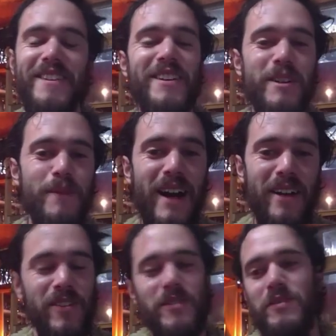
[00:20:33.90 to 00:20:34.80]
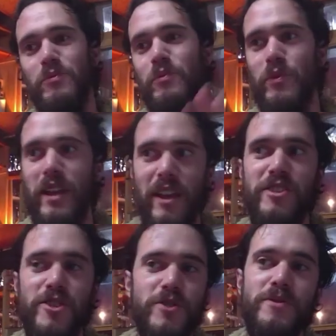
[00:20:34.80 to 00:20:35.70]
thinking about
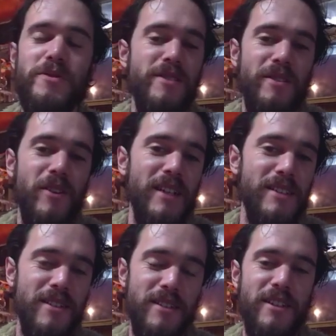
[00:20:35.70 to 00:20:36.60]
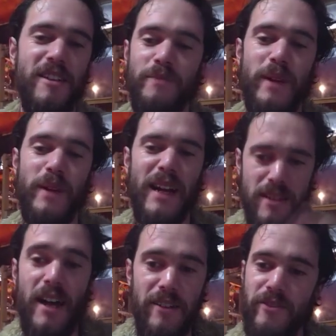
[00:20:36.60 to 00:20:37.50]
issues and all that sort of stuff but
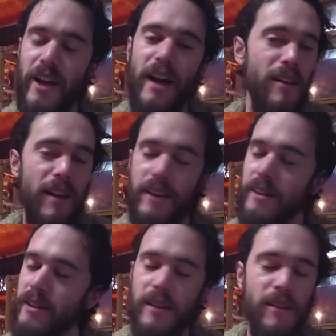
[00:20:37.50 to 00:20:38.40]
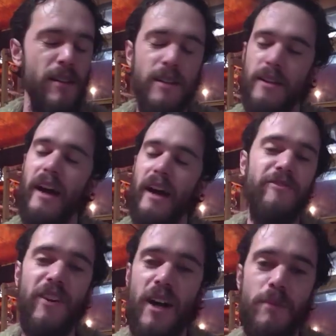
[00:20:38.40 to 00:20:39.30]
outside of that like
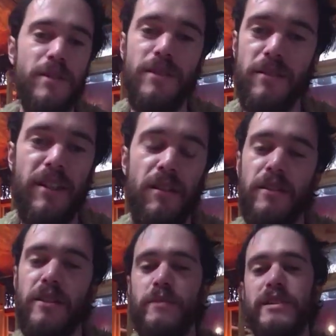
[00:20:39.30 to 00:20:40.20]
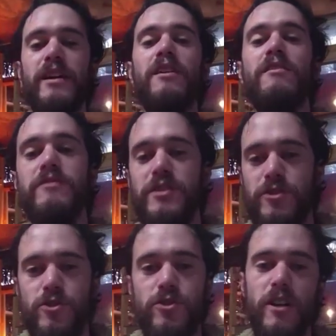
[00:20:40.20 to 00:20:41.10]
our farmers are killing themselves
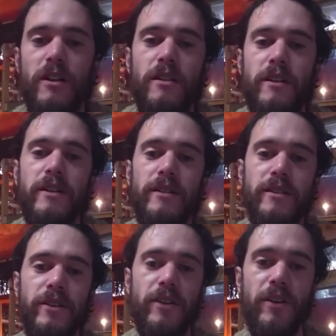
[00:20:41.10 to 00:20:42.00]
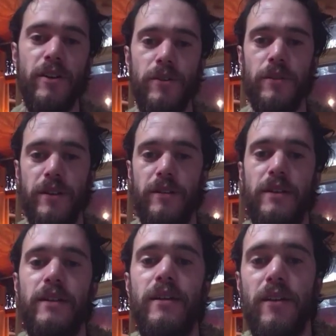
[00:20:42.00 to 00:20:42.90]
and struggling you know and
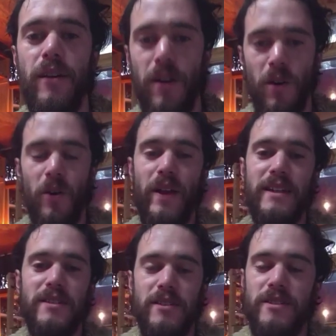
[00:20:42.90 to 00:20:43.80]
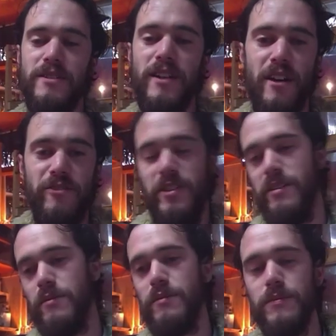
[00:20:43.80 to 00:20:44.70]
yeah all that sort of stuff
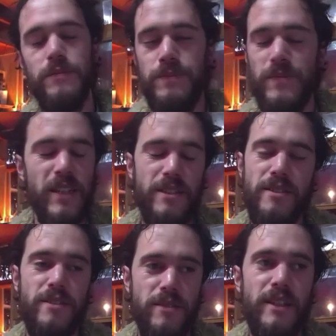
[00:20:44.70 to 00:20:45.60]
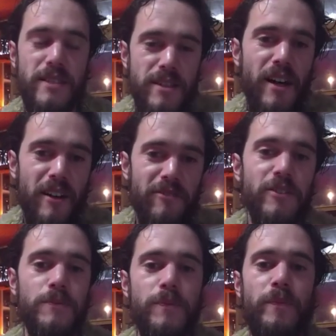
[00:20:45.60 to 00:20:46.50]
and it's it's tough
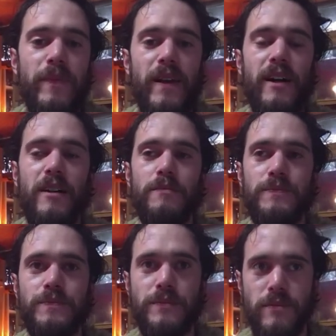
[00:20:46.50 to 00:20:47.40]
yeah um